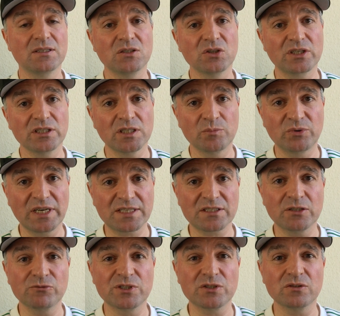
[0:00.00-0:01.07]
Look at the
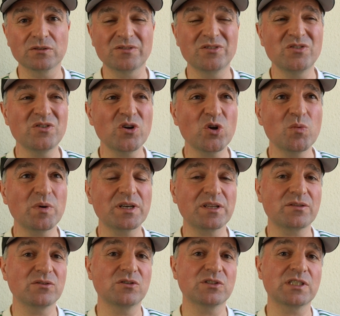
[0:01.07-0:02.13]
Brexit result.
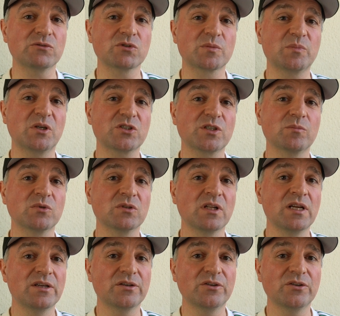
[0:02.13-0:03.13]
Nobody thought it was possible.